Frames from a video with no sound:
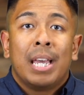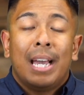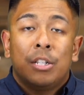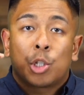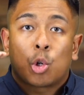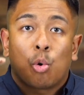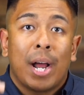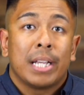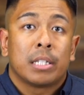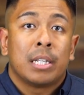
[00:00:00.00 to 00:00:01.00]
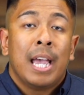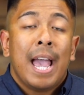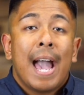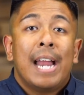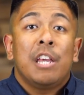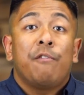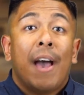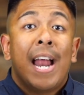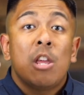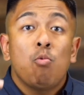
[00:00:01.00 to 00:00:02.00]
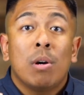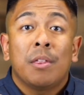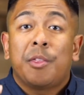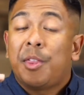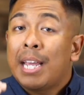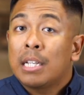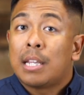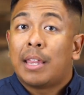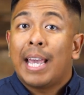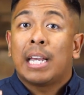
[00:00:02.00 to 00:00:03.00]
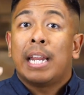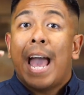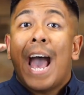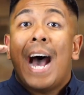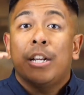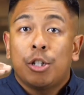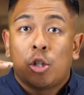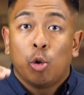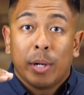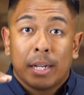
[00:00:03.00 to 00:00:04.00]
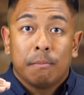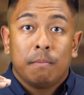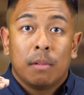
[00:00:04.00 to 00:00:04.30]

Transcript: is Christ. And if anyone thinks that they can add to it,